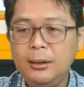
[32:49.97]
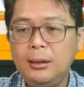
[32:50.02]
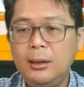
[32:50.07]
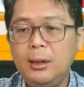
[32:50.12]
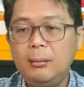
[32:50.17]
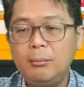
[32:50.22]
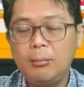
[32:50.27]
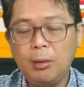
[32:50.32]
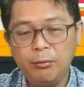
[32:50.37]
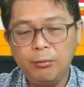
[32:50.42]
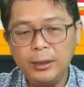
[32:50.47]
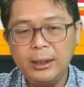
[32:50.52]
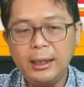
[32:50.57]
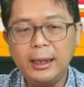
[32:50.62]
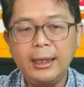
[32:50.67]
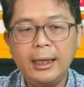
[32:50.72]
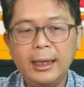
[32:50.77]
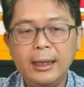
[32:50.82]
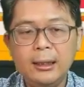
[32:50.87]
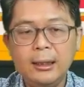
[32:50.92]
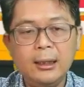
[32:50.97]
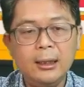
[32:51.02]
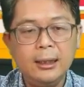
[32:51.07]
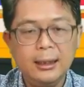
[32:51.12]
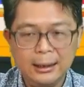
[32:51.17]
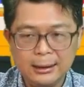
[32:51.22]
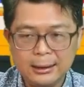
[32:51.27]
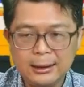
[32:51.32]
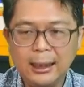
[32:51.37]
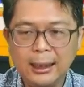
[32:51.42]
So which means profit
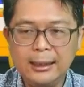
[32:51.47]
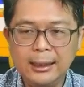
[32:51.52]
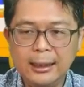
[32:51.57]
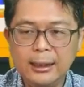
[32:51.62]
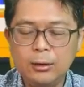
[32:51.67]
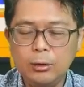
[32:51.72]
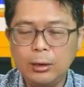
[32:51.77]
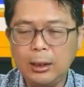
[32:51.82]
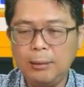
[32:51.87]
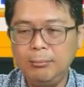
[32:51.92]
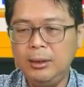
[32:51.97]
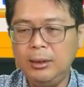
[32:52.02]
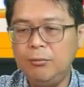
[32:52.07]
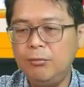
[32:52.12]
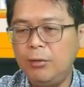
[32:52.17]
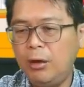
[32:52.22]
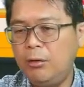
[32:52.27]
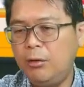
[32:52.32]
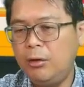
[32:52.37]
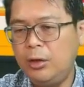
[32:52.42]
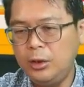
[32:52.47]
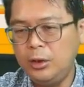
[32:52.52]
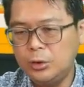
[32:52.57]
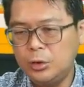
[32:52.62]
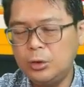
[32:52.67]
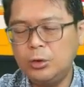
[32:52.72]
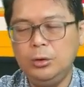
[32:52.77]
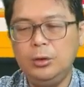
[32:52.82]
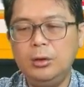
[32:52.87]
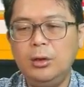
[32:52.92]
taking is likely to come
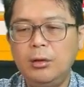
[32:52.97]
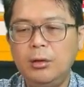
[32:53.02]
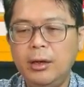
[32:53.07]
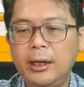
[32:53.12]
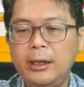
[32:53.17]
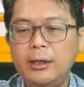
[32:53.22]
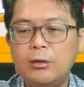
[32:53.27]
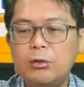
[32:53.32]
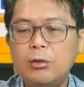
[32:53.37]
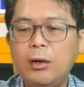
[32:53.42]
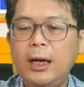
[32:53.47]
in very, very soon.